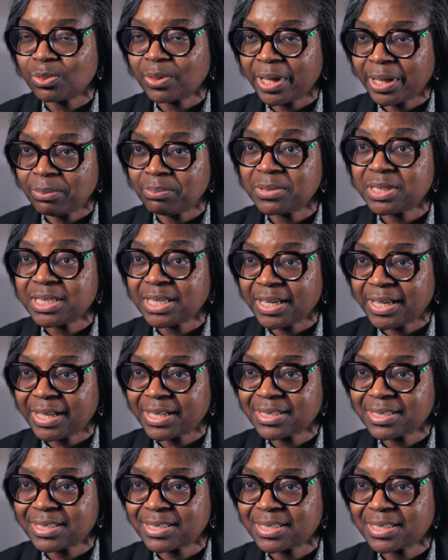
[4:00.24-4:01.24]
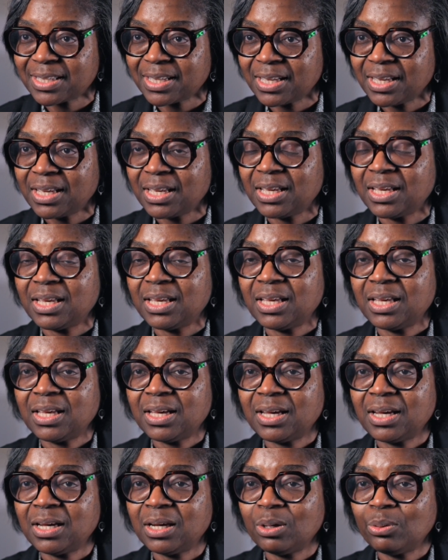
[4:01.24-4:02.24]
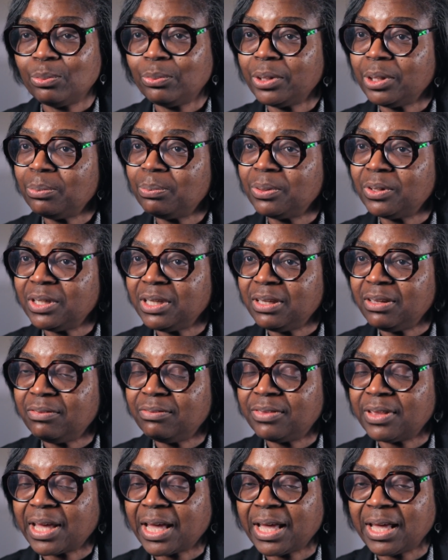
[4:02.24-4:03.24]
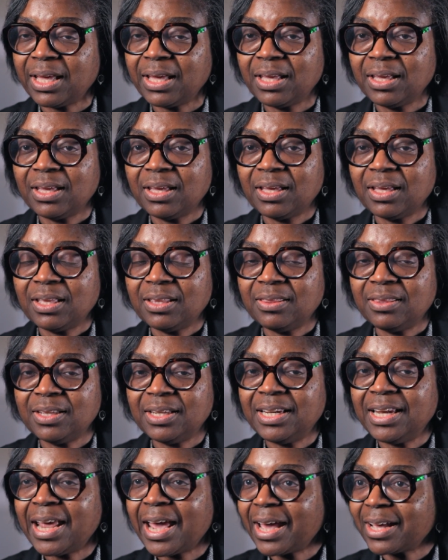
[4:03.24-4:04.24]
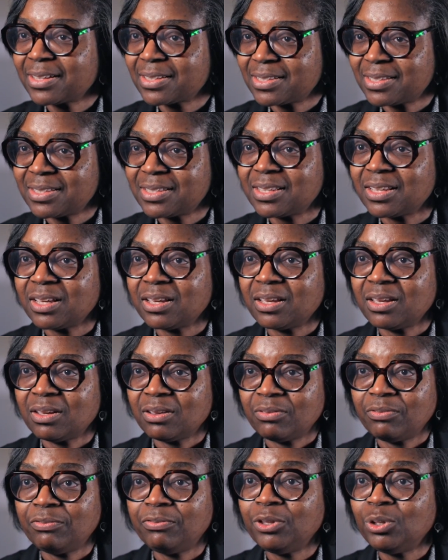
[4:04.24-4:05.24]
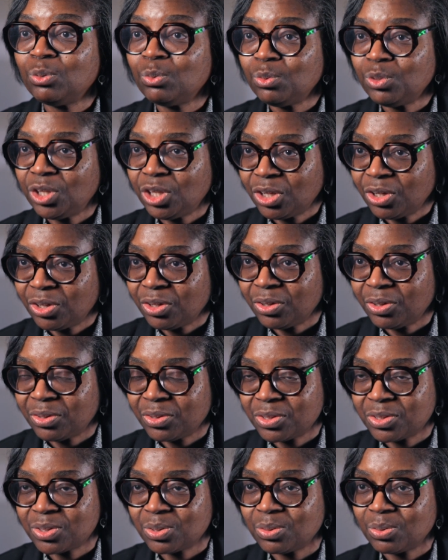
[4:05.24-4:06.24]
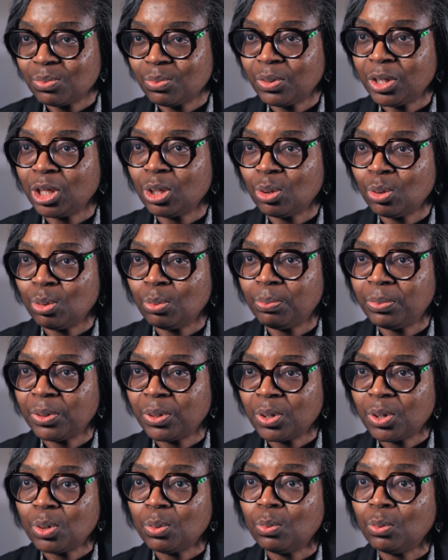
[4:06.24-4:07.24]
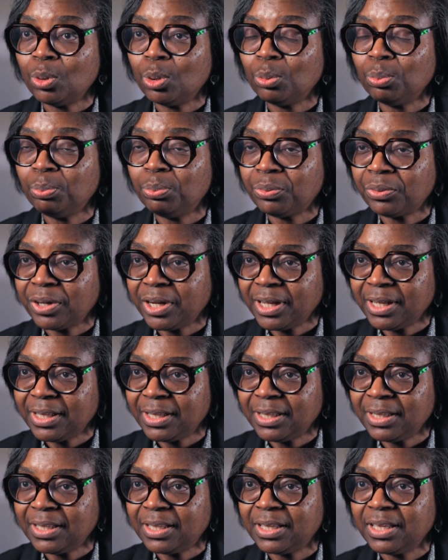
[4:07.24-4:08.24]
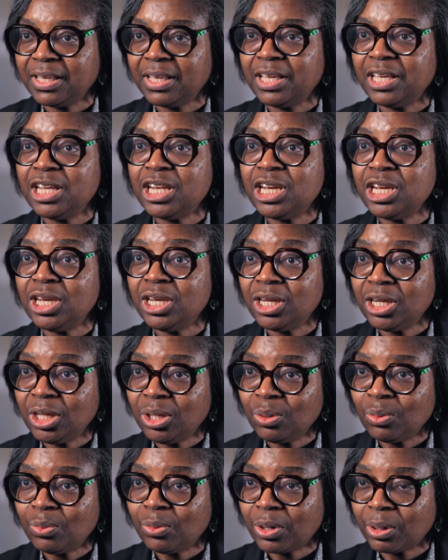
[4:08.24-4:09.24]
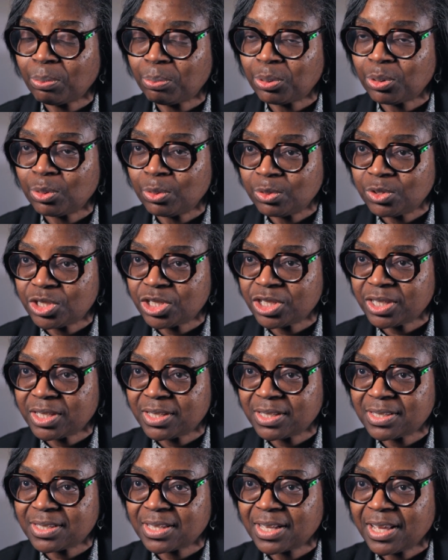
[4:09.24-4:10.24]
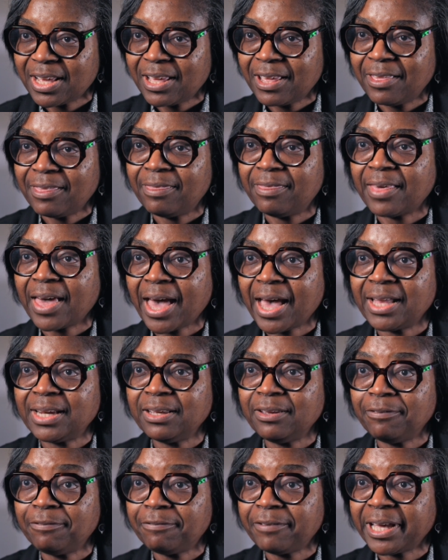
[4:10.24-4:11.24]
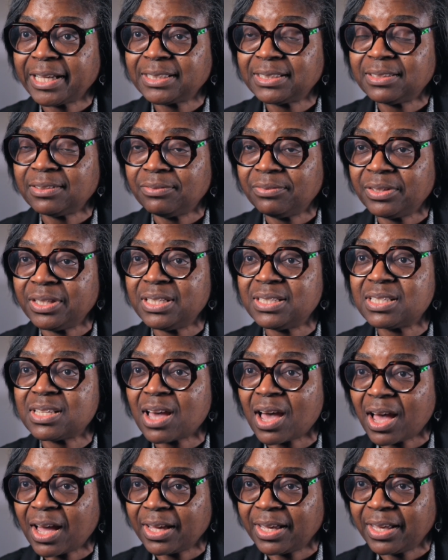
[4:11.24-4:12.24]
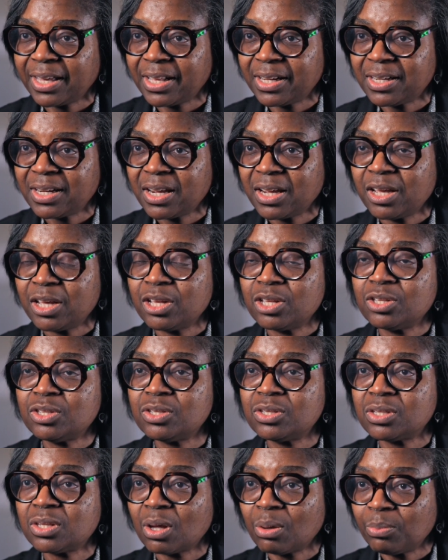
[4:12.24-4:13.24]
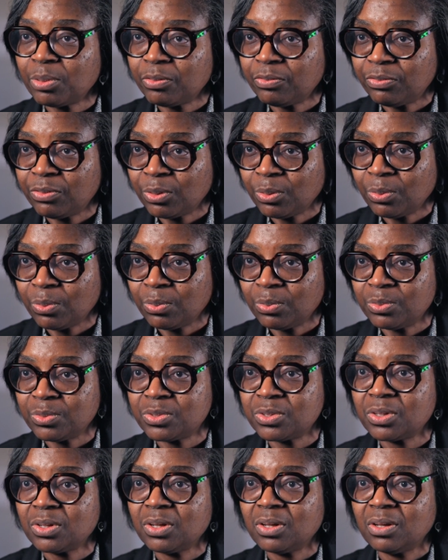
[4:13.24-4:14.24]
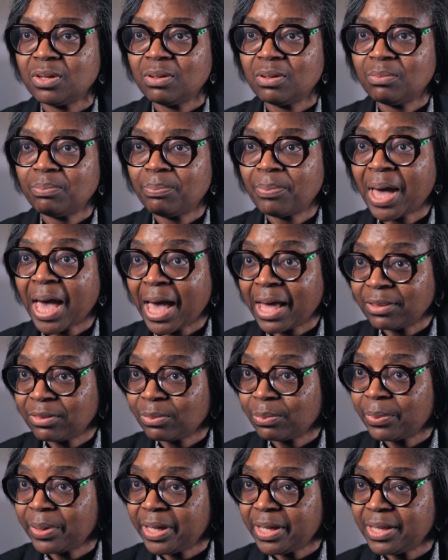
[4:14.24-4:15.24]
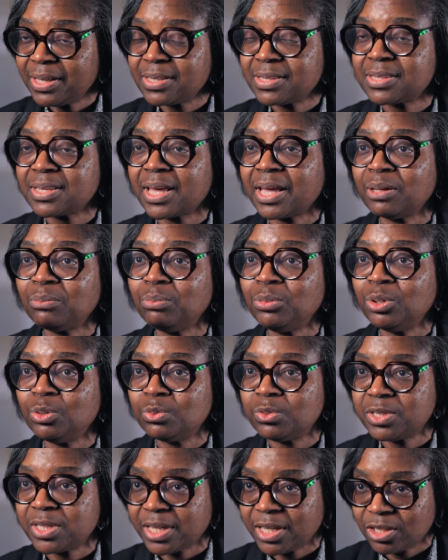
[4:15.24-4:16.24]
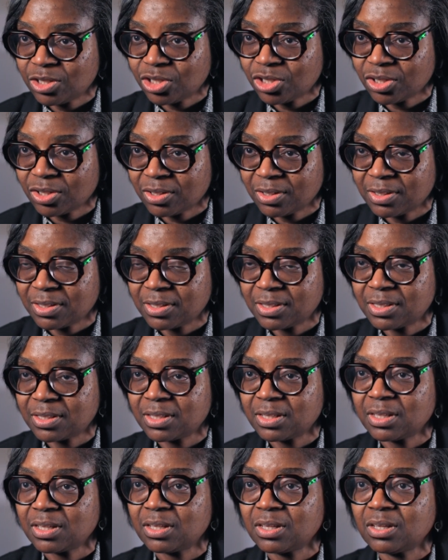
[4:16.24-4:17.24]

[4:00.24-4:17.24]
MDS. We believe that the next few years, we hope, will bring new approaches that effectively target some of those pathways and mutations.